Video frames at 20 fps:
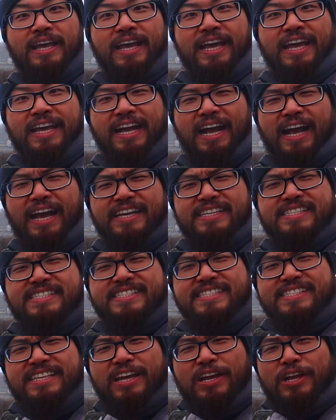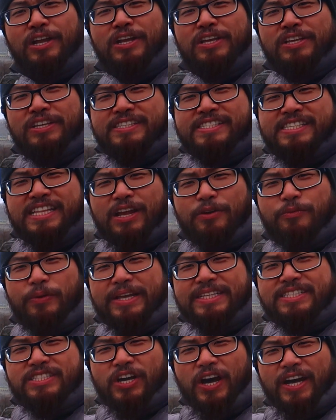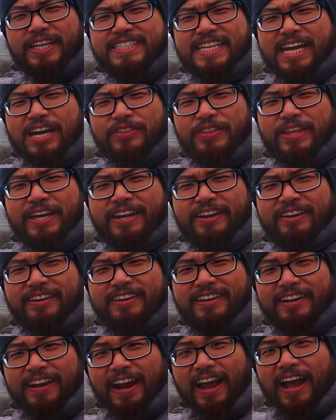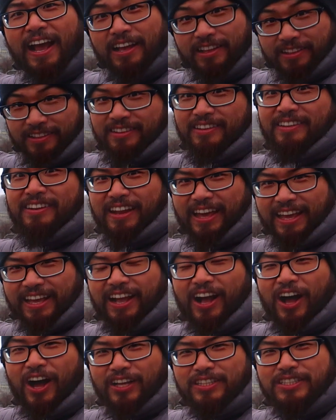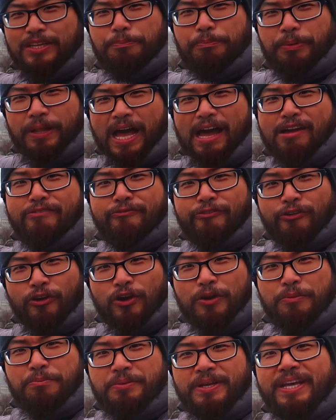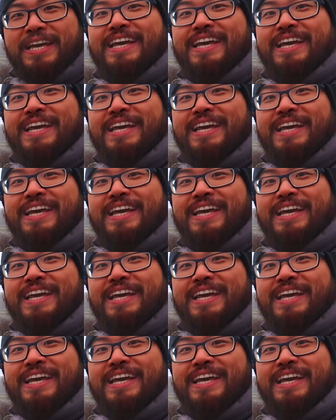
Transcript: Hey guys, you see that red dot down there? Like on the platform?